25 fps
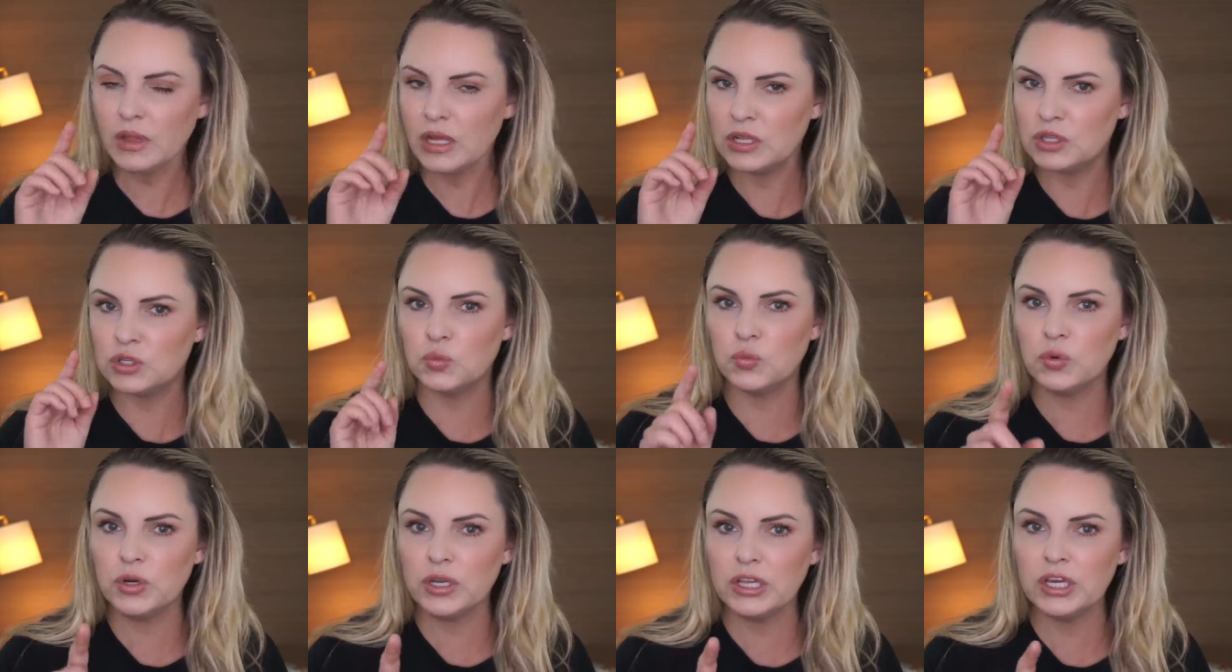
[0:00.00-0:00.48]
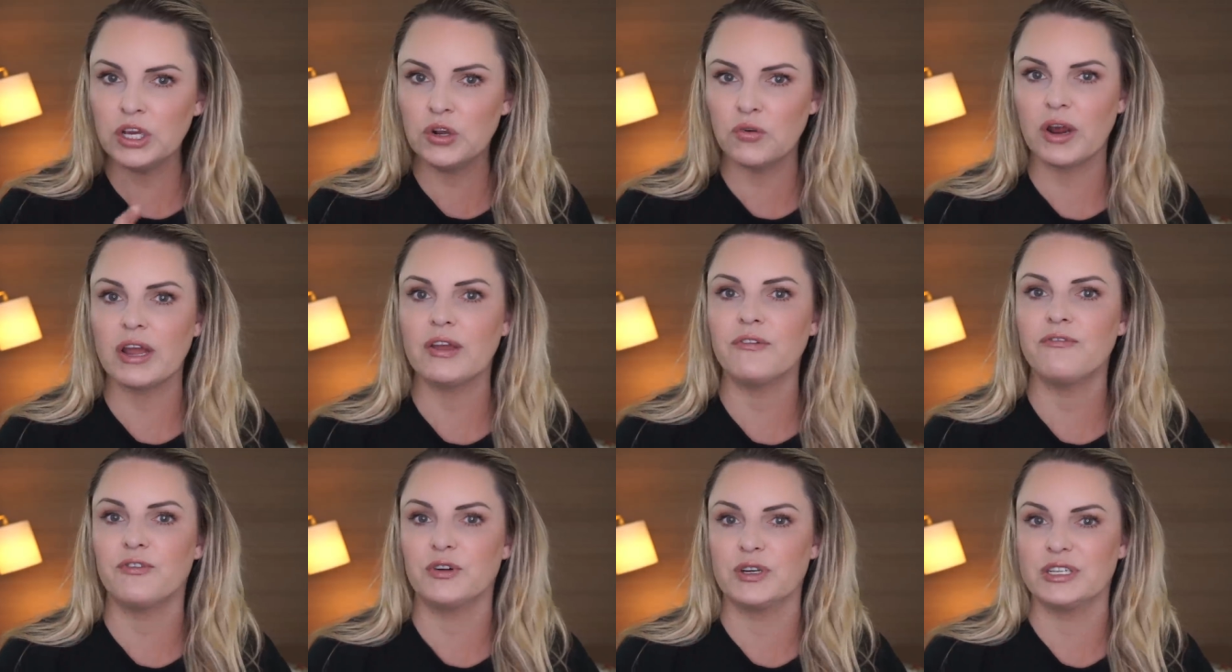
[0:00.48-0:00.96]
it's really
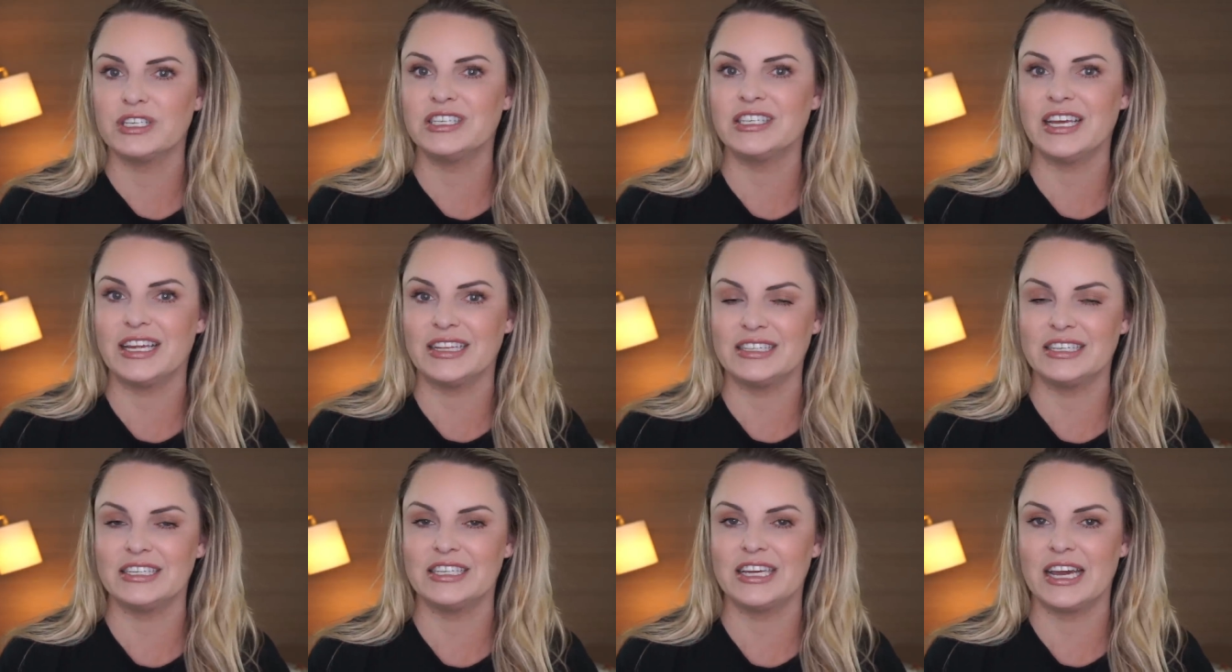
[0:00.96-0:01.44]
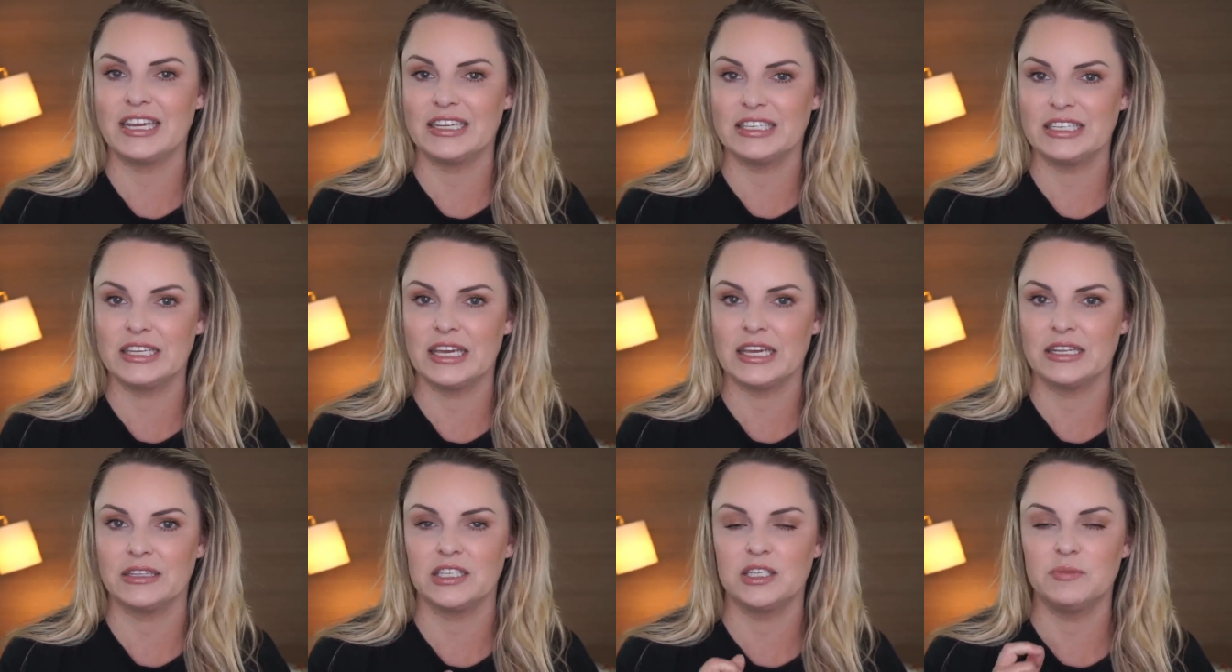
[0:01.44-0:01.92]
great for
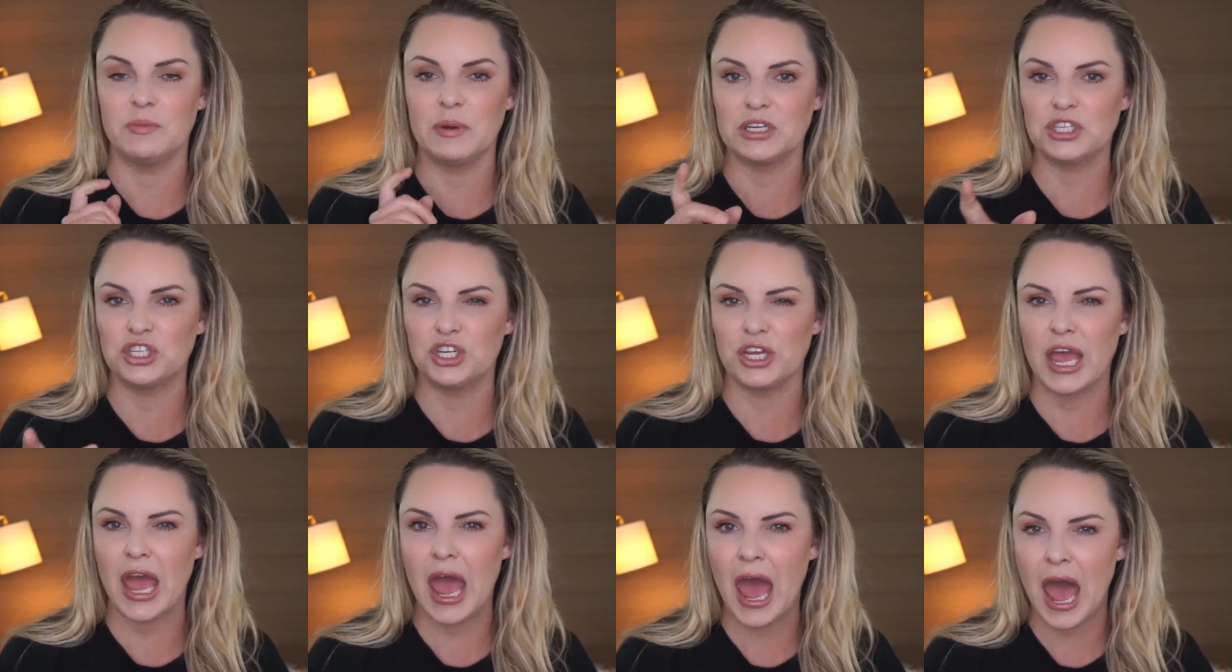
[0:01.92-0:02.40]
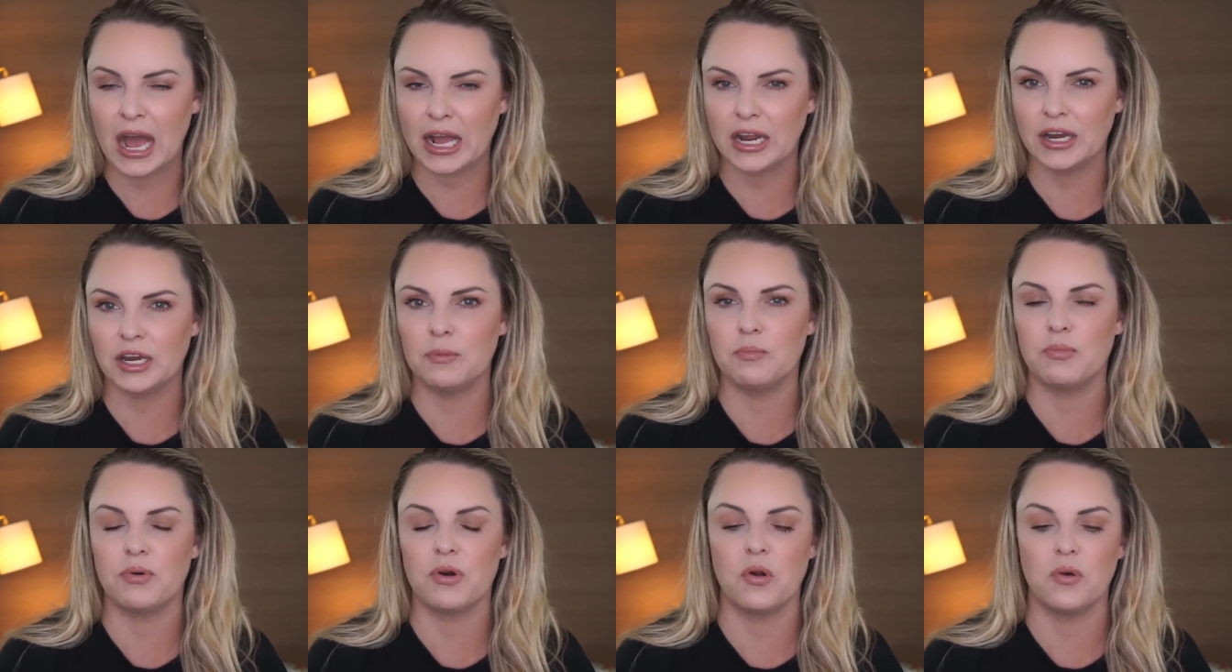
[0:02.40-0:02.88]
sensitized skin, especially
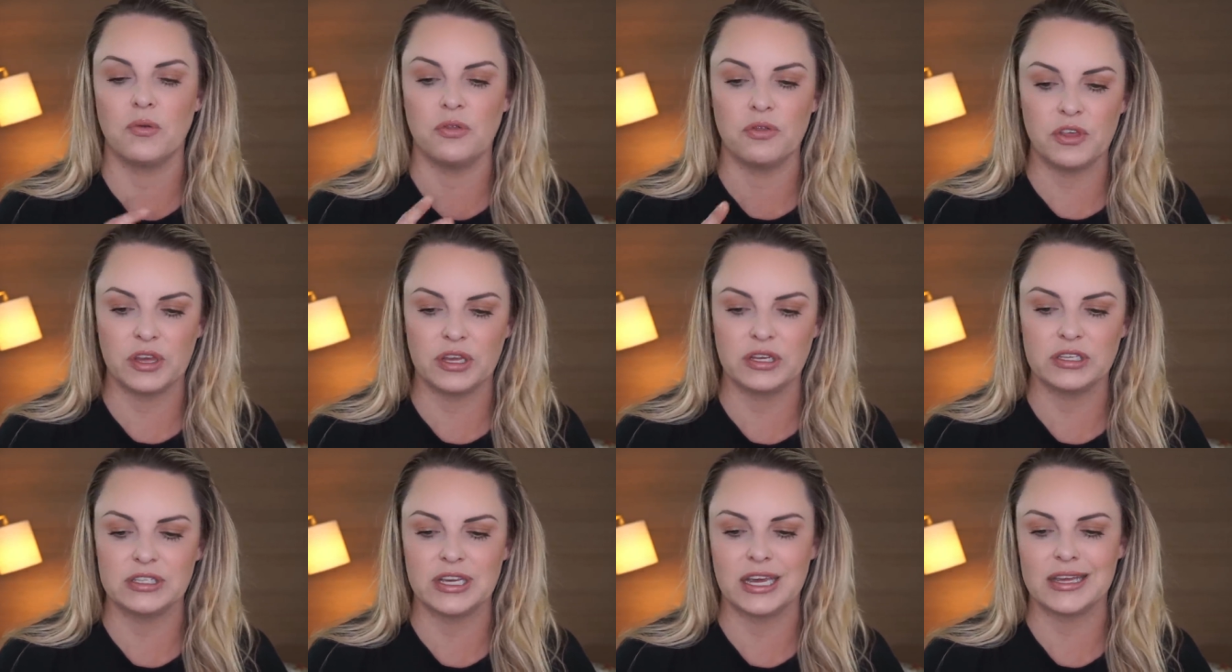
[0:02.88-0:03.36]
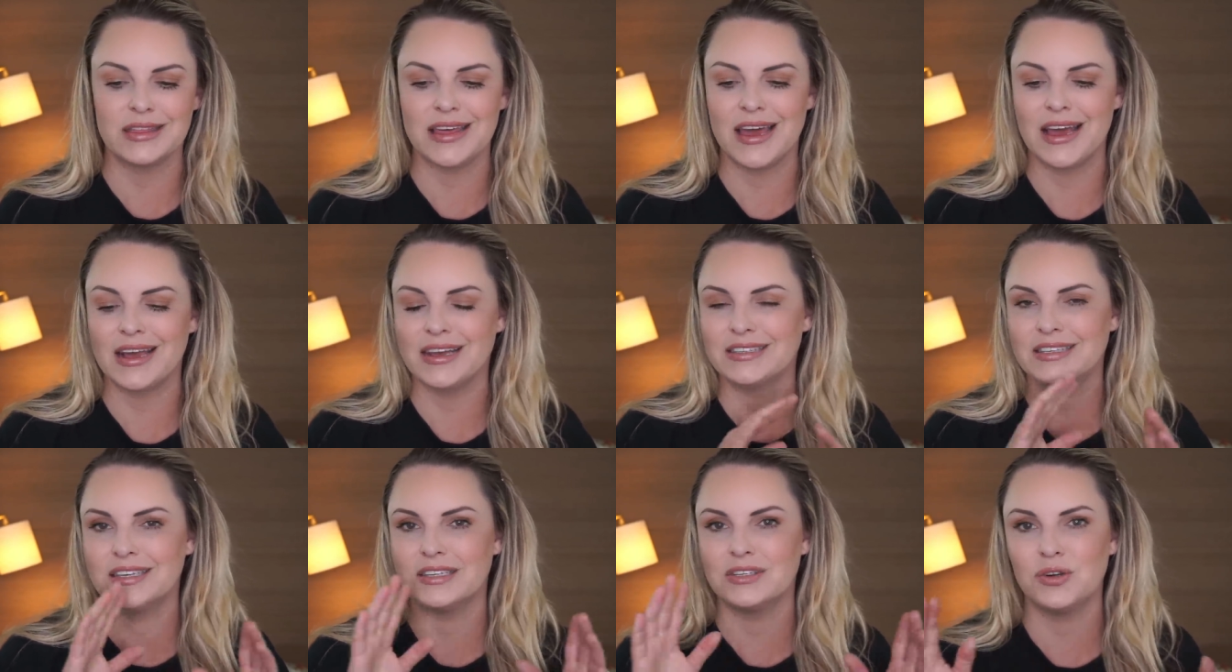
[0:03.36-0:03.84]
acne prone, things like
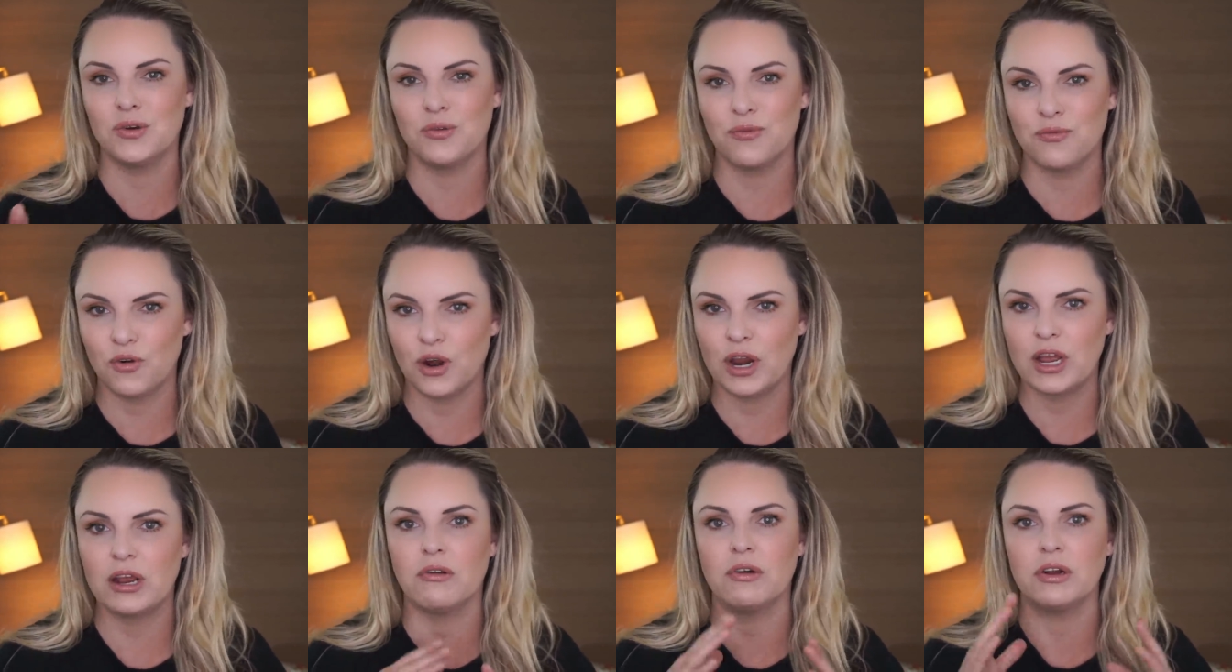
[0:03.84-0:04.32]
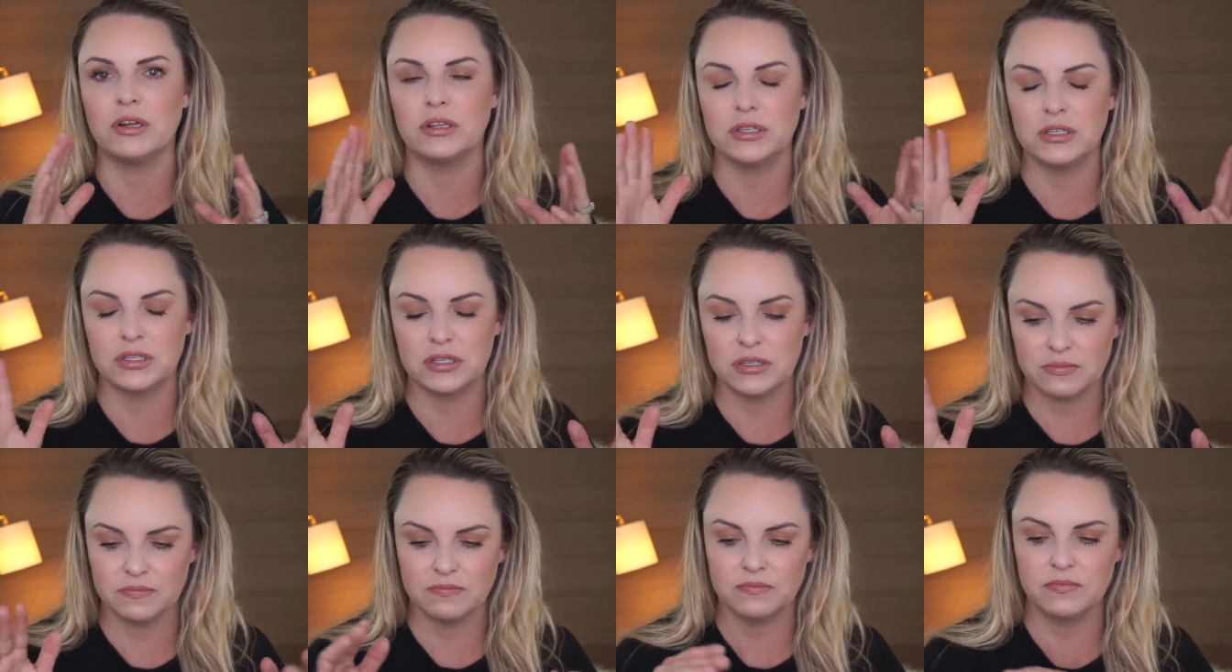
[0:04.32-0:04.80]
that, because it has no
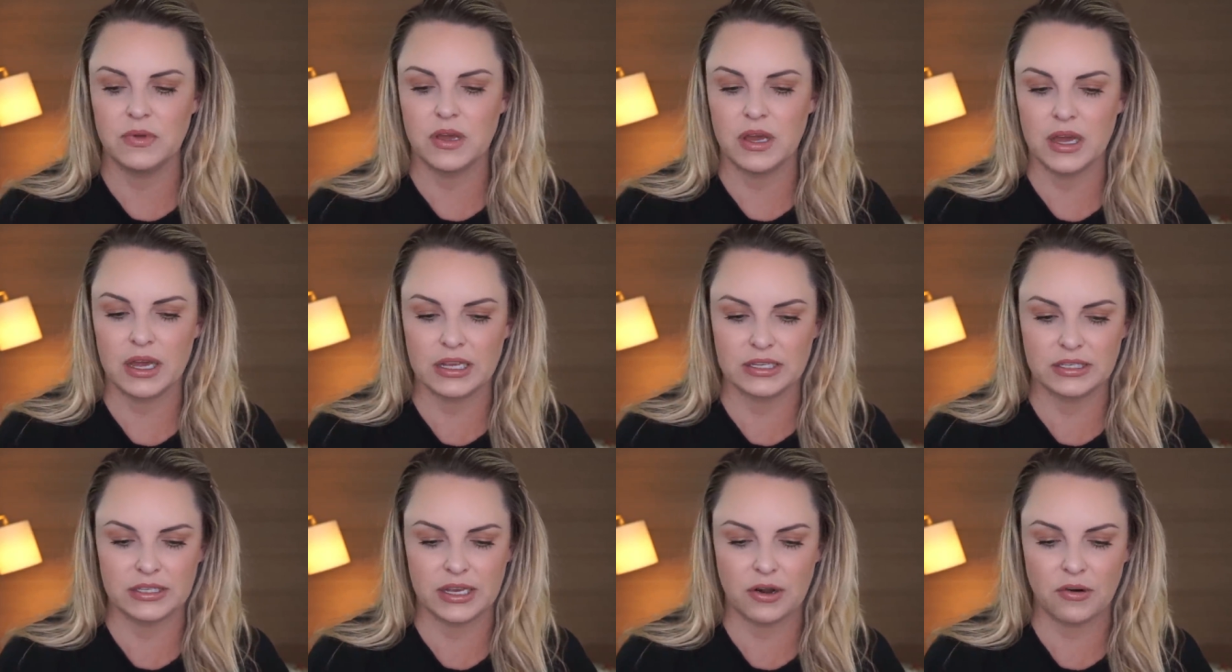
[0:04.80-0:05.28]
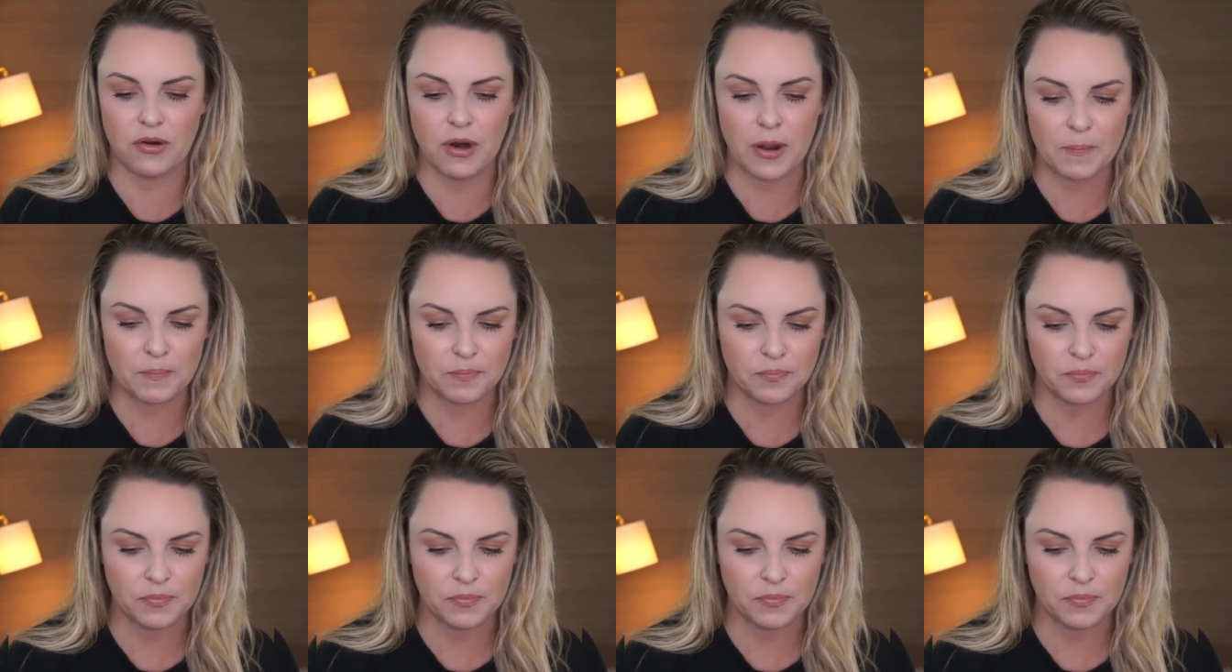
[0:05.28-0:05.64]
fragrance, etc.